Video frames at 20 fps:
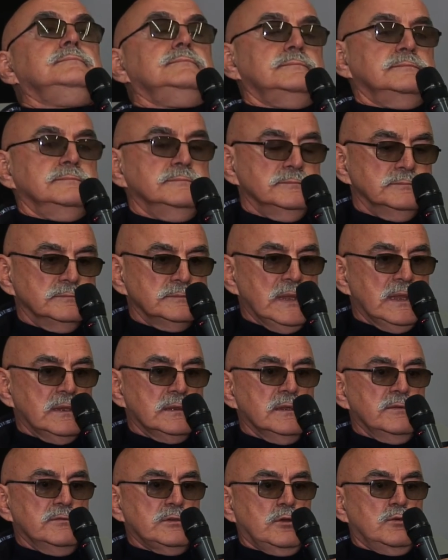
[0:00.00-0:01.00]
um,
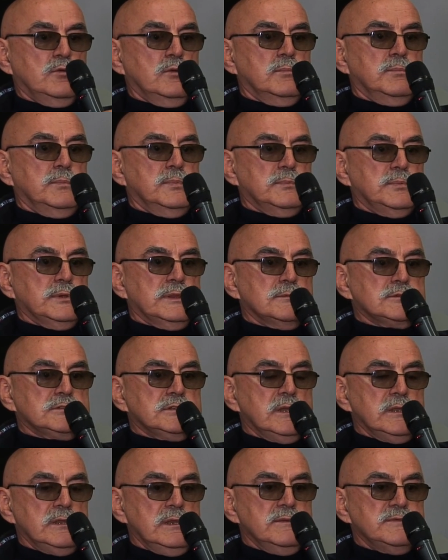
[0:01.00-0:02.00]
effort
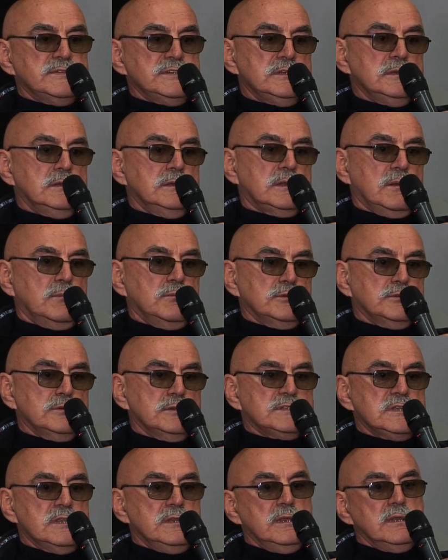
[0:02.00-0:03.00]
which
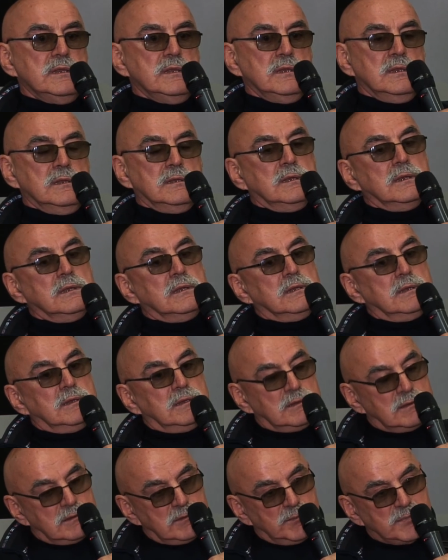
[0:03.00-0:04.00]
needs to be applied
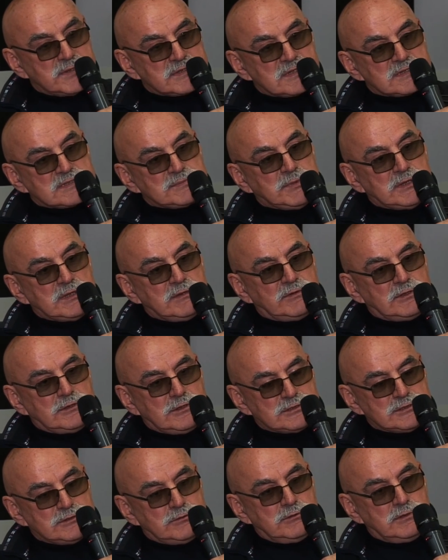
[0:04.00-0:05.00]

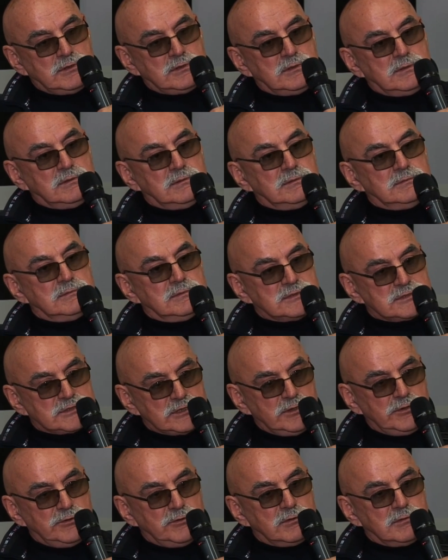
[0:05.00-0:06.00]
is the
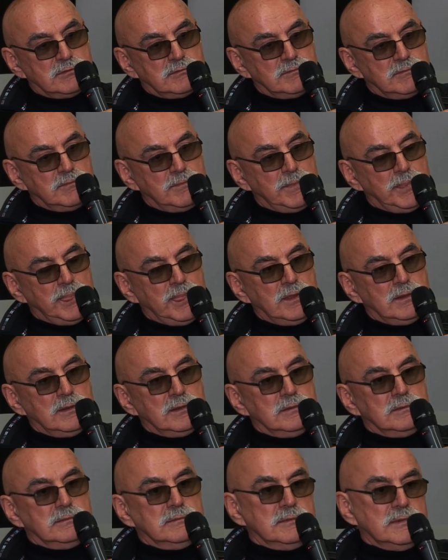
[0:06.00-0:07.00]

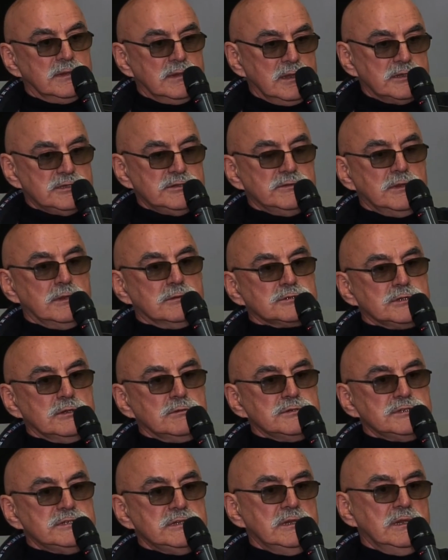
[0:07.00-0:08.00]

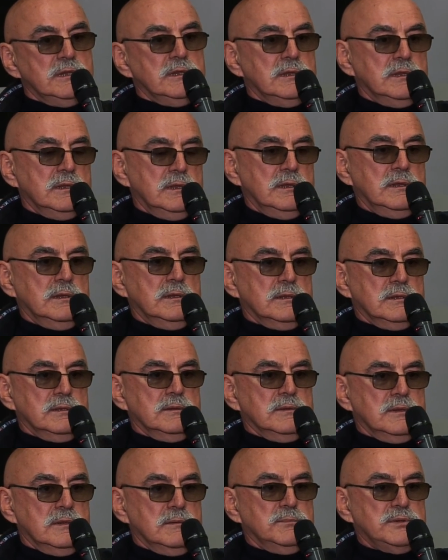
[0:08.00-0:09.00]
development of
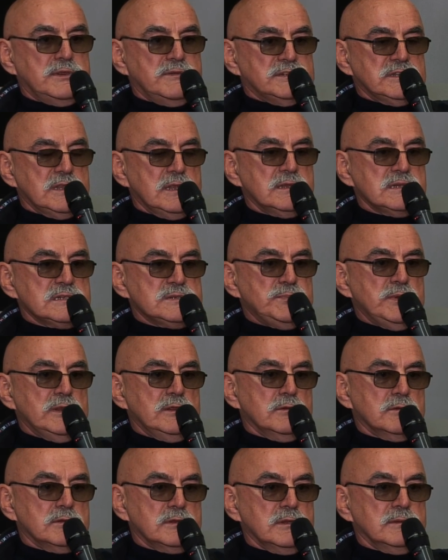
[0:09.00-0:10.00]
proper
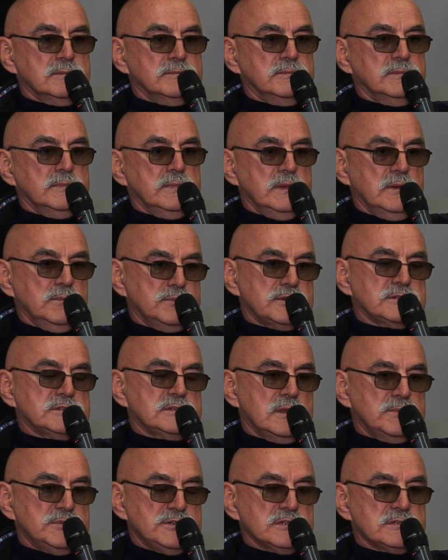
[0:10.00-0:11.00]

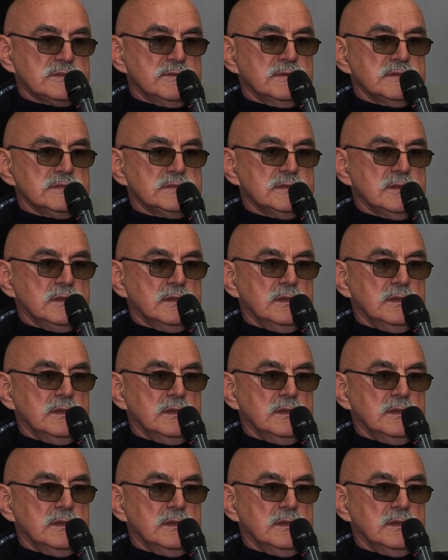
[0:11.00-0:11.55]
regulations at